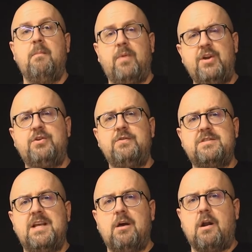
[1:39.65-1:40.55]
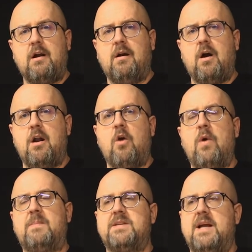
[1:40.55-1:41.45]
But you do see it on our
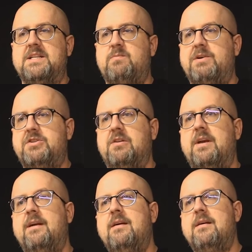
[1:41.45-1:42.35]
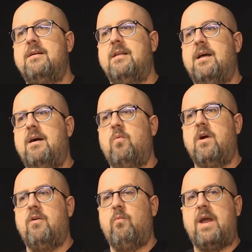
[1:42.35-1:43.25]
website, especially
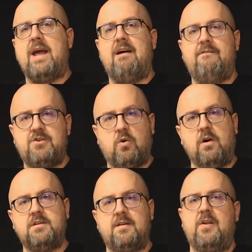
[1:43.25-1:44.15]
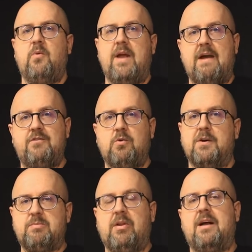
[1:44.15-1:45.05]
where we have Torx and then we have
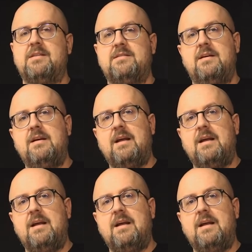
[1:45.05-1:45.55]
Torx Plus.